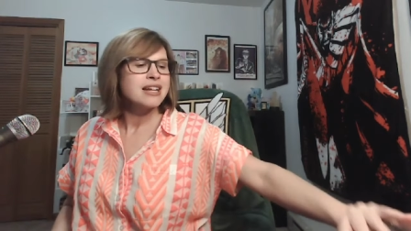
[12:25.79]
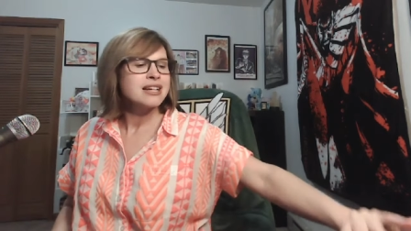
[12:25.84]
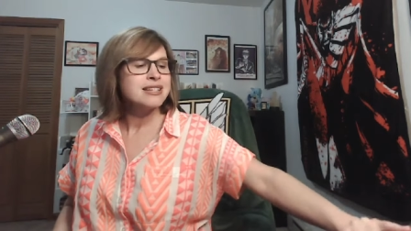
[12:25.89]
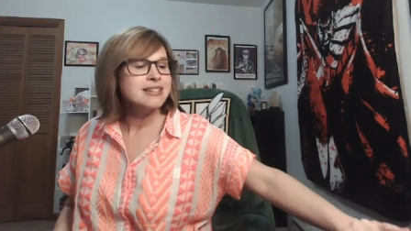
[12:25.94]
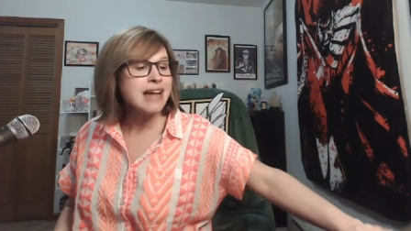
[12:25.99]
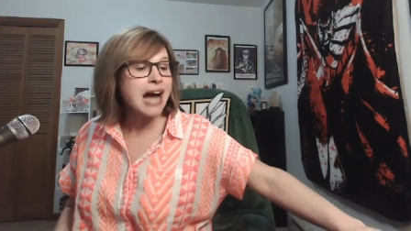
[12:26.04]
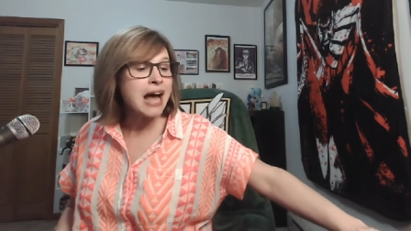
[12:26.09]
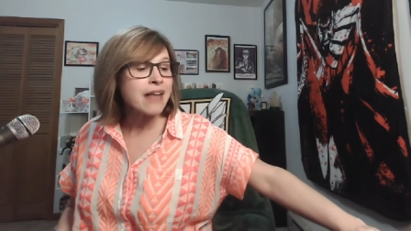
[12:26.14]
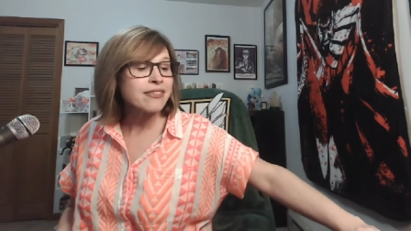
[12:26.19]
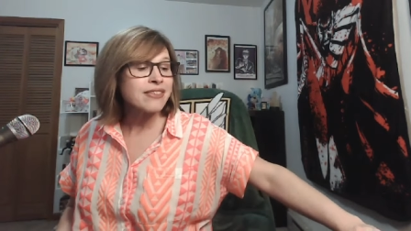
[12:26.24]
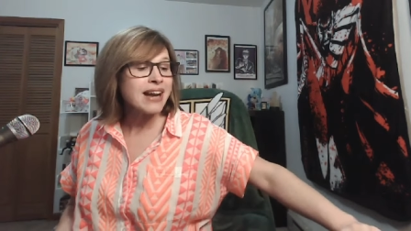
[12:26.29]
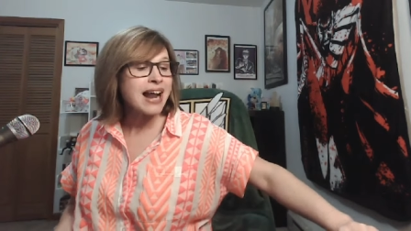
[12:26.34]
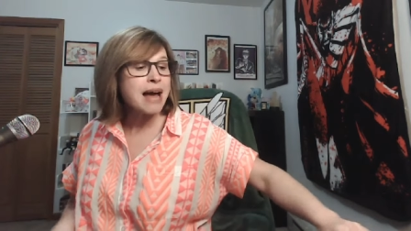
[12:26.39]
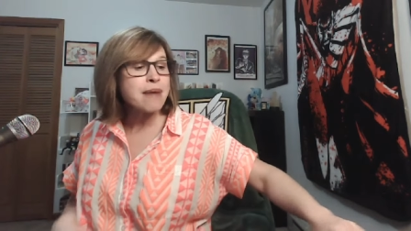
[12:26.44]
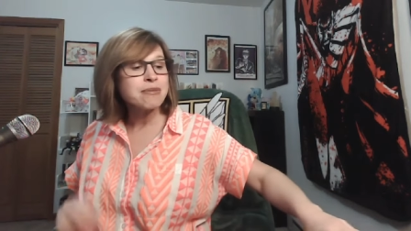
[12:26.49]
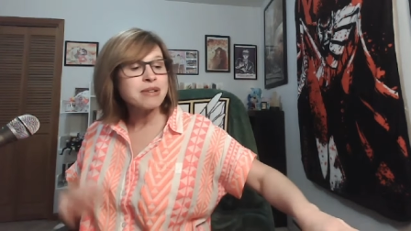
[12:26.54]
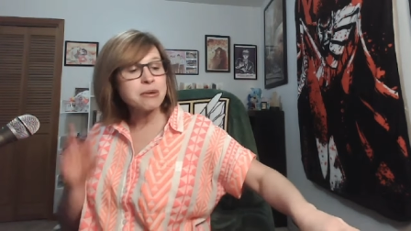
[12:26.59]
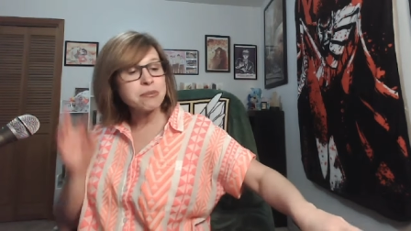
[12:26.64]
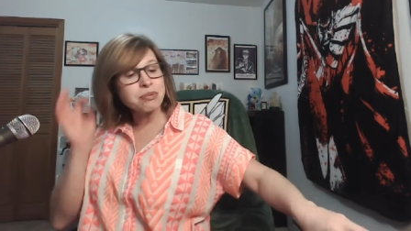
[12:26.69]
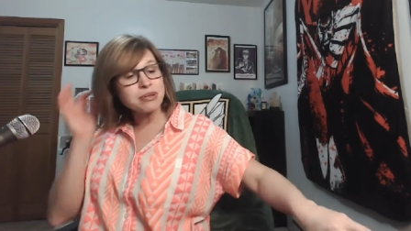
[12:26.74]
Not that
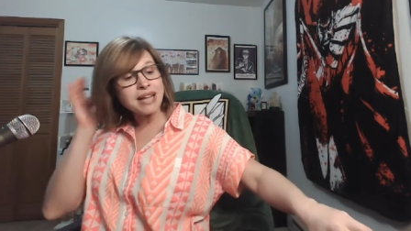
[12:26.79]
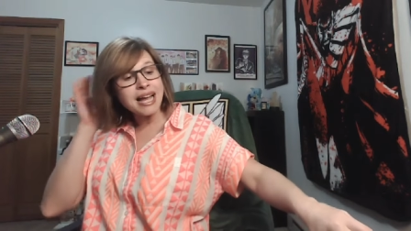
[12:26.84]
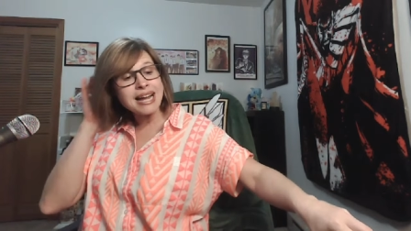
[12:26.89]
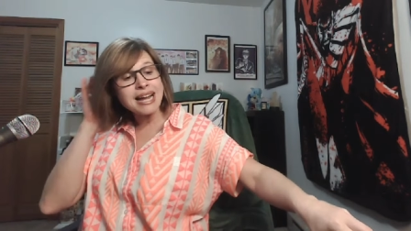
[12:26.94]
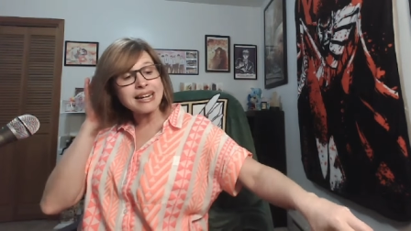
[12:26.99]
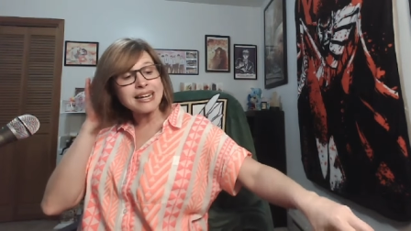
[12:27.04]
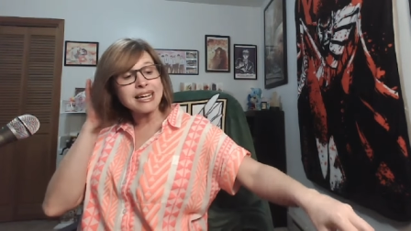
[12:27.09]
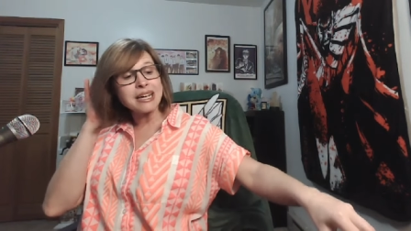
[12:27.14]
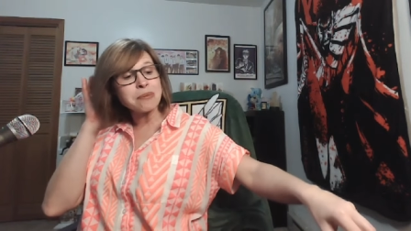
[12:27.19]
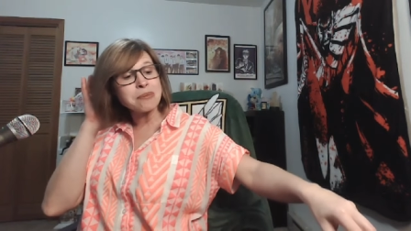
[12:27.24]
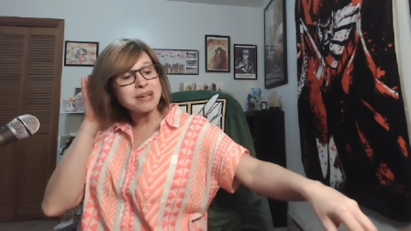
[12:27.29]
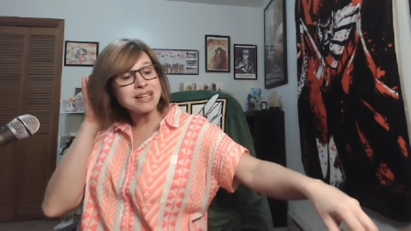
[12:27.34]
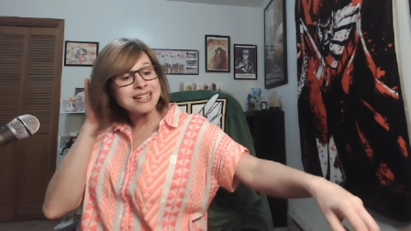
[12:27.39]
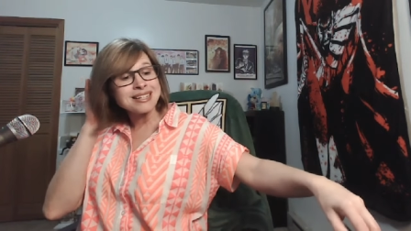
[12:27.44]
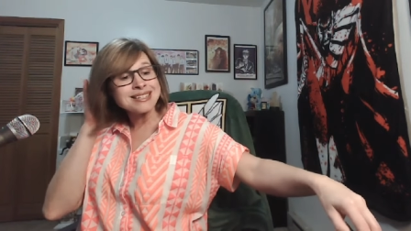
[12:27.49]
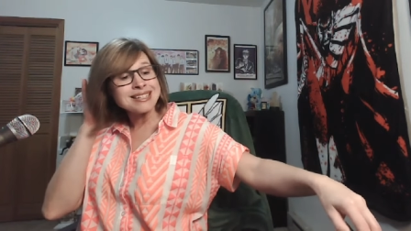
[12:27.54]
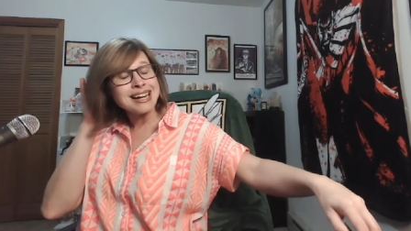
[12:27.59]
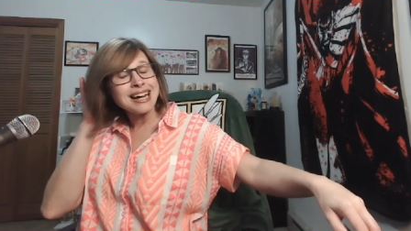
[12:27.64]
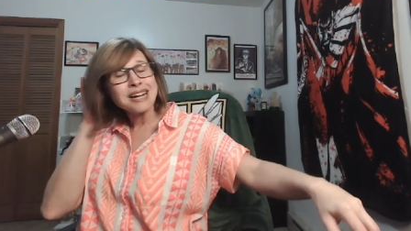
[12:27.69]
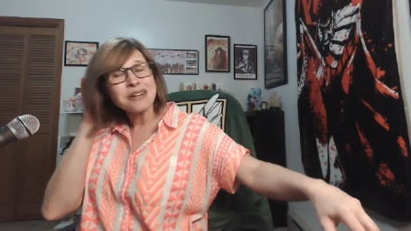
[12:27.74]
I'm complaining
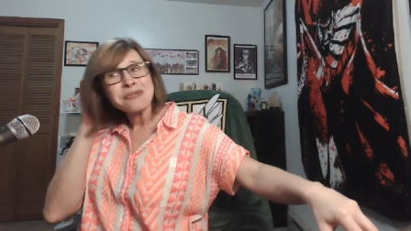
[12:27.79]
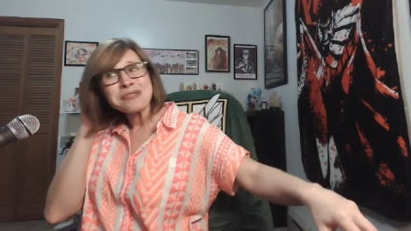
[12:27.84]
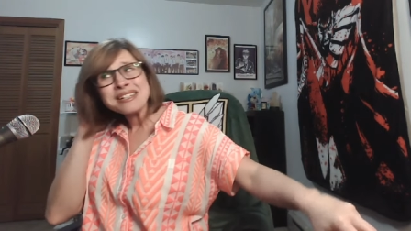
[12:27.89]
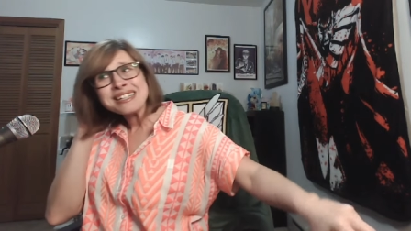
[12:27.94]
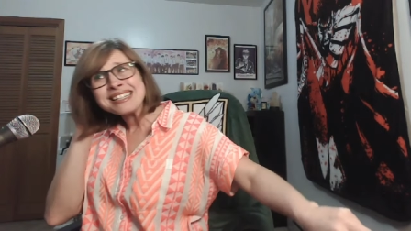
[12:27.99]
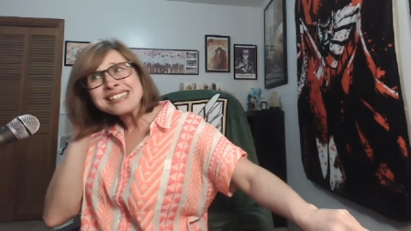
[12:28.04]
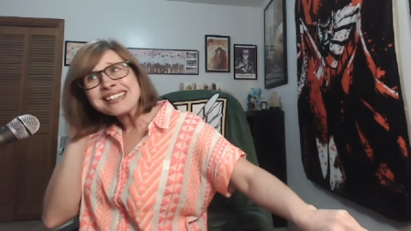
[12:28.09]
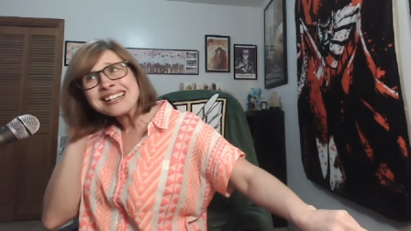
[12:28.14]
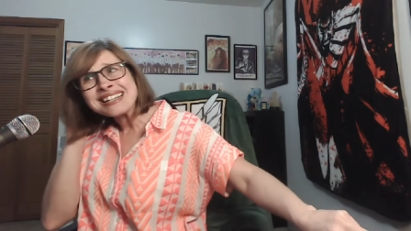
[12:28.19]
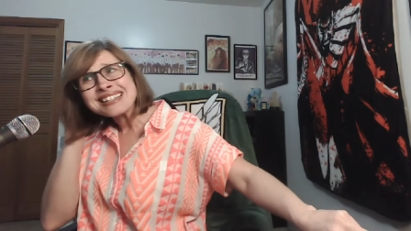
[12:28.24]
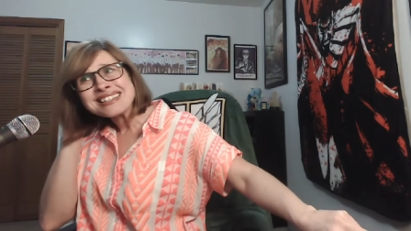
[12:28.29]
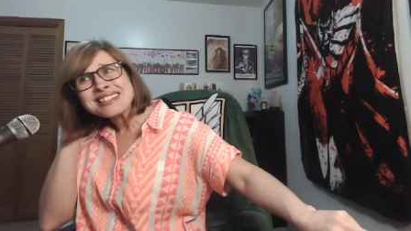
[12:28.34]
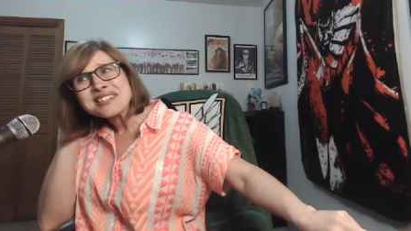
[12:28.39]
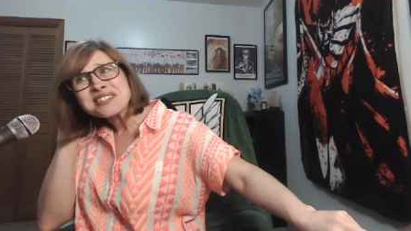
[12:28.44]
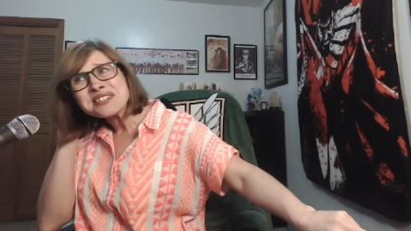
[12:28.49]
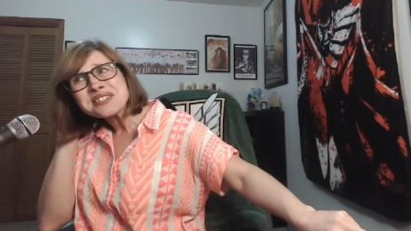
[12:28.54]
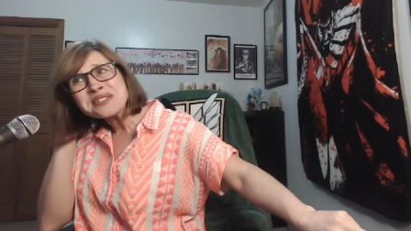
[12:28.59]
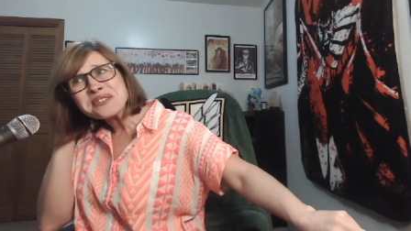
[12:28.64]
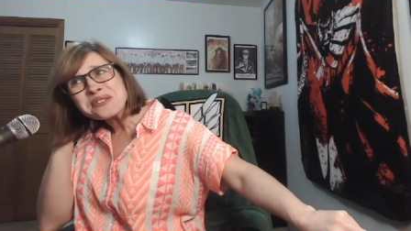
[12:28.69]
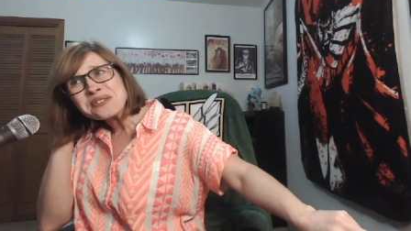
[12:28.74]
because I really like
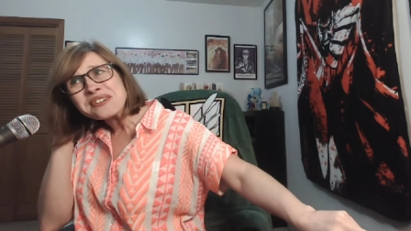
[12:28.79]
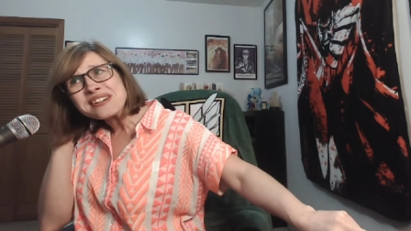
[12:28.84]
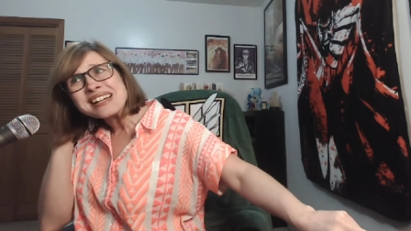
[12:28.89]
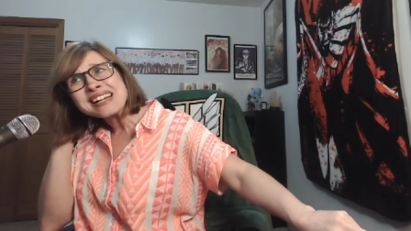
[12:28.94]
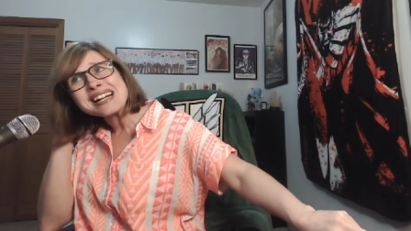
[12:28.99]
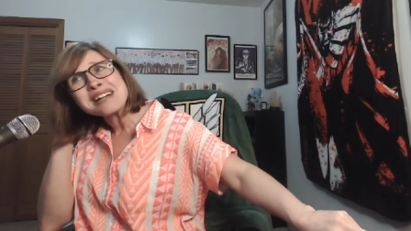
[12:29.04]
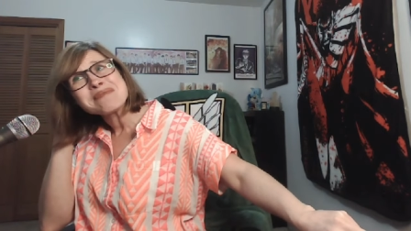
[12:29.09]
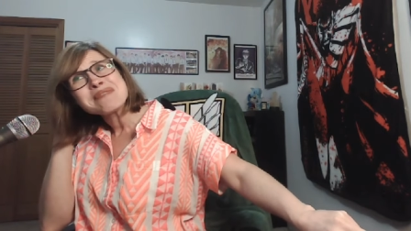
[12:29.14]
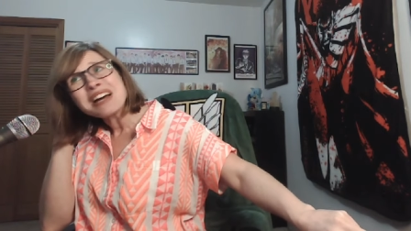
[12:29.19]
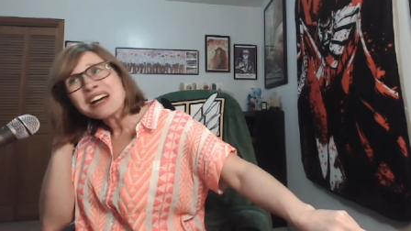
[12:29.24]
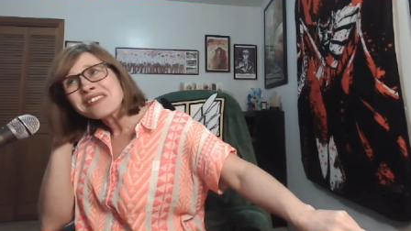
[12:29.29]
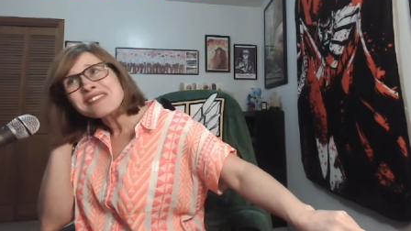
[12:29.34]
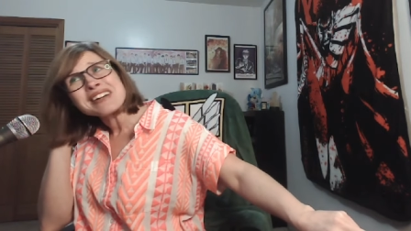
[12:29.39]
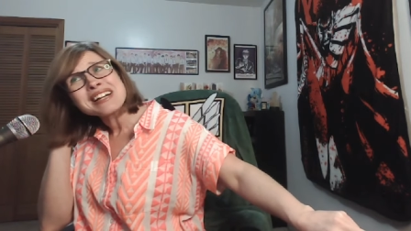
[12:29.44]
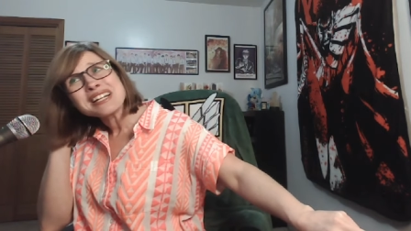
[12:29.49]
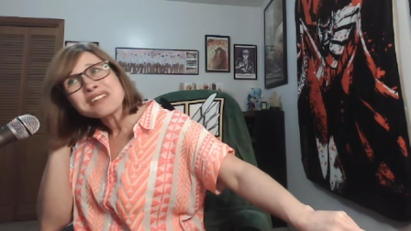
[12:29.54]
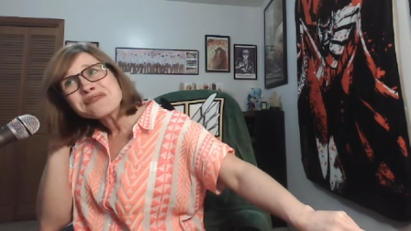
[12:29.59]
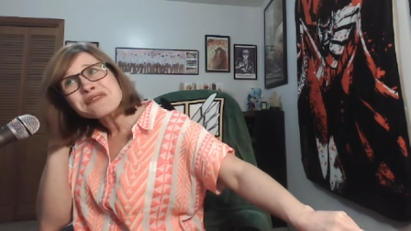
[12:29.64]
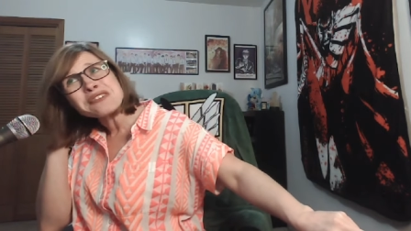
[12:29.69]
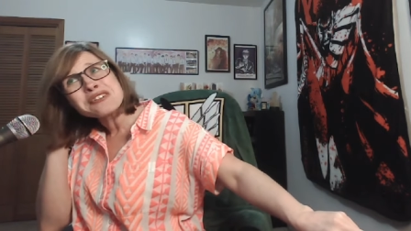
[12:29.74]
this story and I'm not
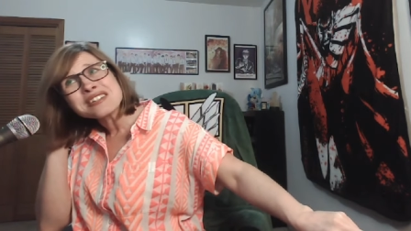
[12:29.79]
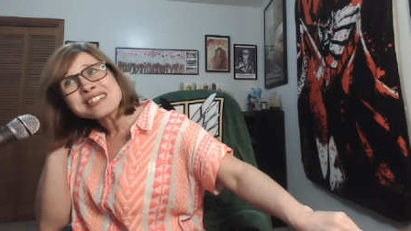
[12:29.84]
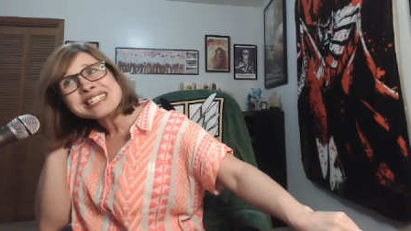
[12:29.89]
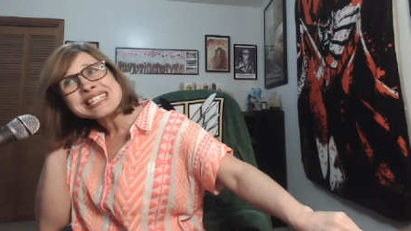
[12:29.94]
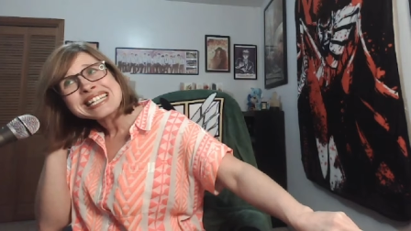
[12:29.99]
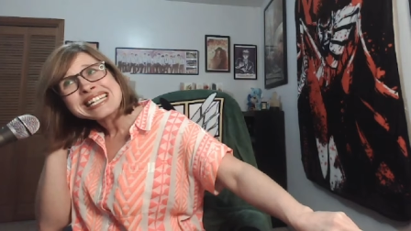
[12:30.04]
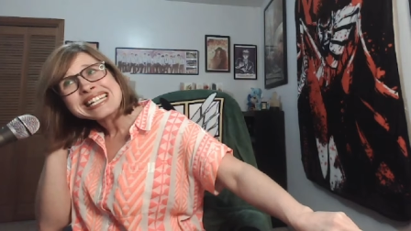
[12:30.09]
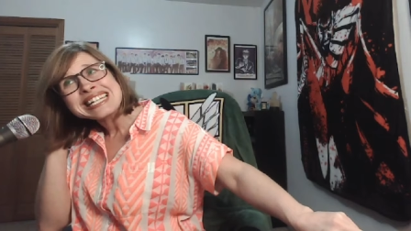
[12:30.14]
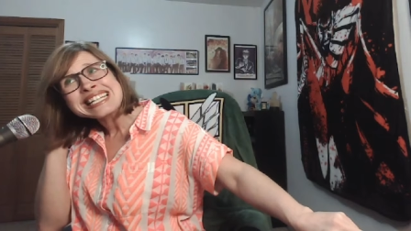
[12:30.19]
ready for it to